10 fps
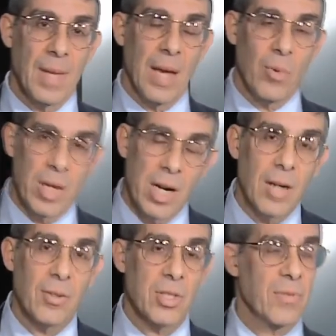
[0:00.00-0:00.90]
and with the
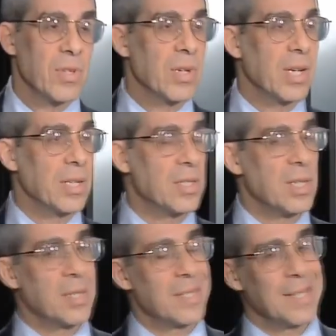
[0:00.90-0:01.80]
Congress of the United
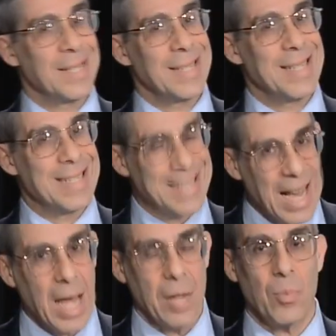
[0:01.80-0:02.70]
States is
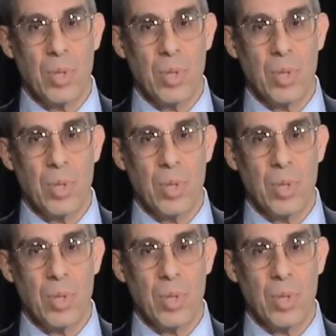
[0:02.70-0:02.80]
not